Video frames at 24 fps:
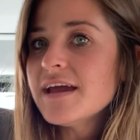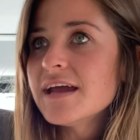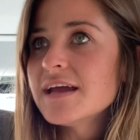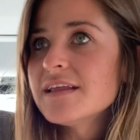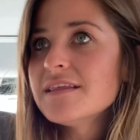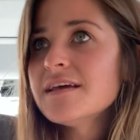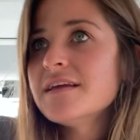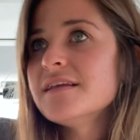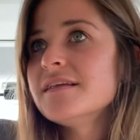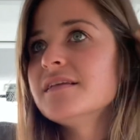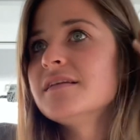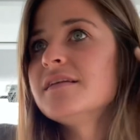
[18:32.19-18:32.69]
And
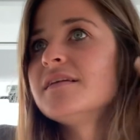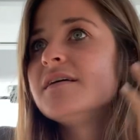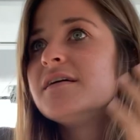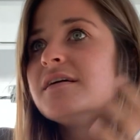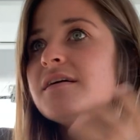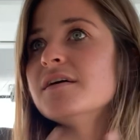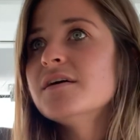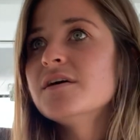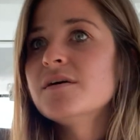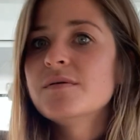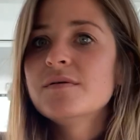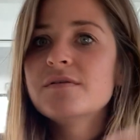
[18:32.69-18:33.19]
then
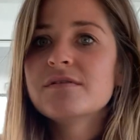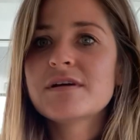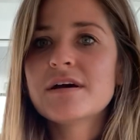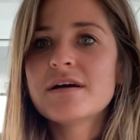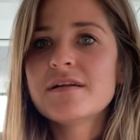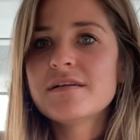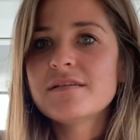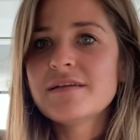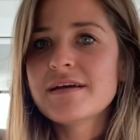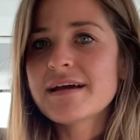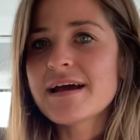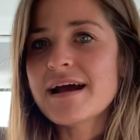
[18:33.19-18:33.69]
we'd
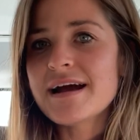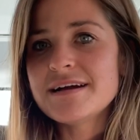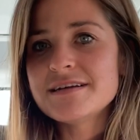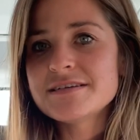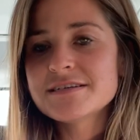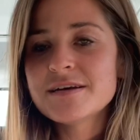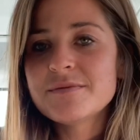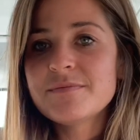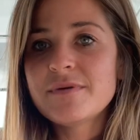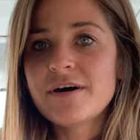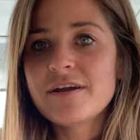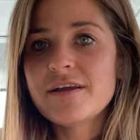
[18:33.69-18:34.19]
kind of like
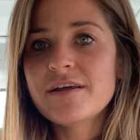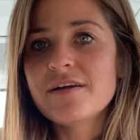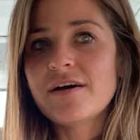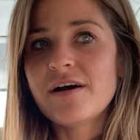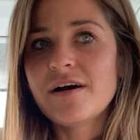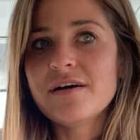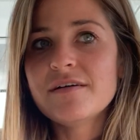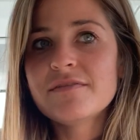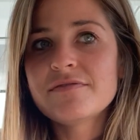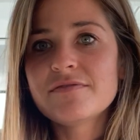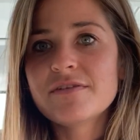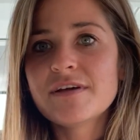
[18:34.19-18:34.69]
ask him on and
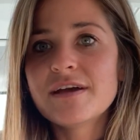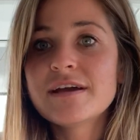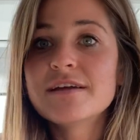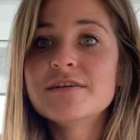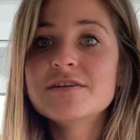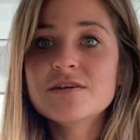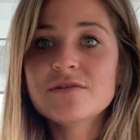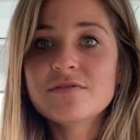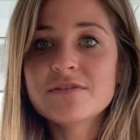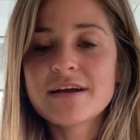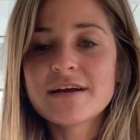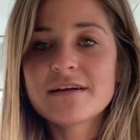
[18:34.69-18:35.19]
off, like,
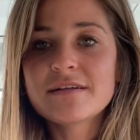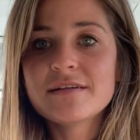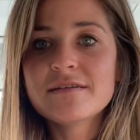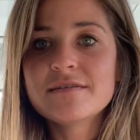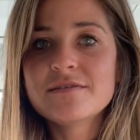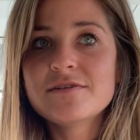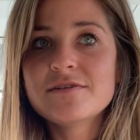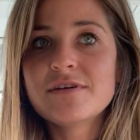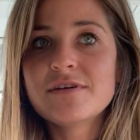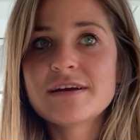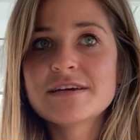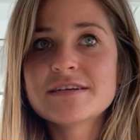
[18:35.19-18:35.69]
do you like
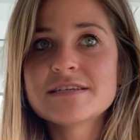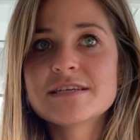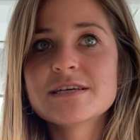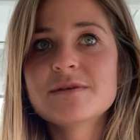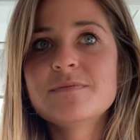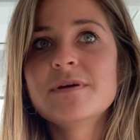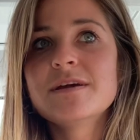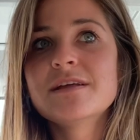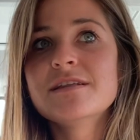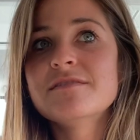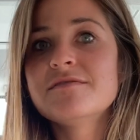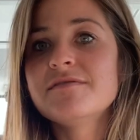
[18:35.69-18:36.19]

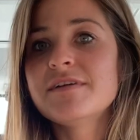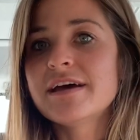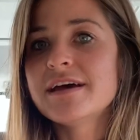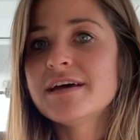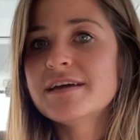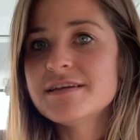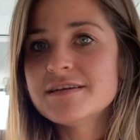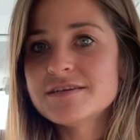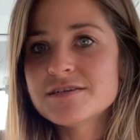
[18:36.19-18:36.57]
sleeping in the van?